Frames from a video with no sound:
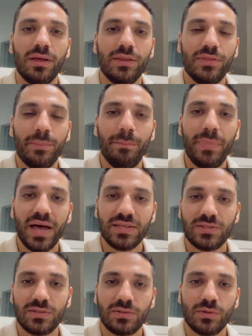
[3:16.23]
the
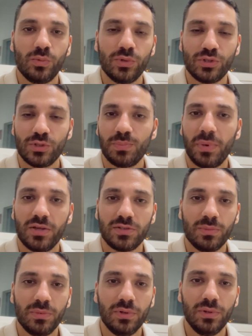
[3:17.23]
best wishes
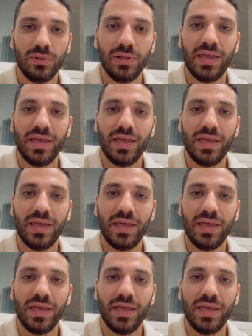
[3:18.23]
possible,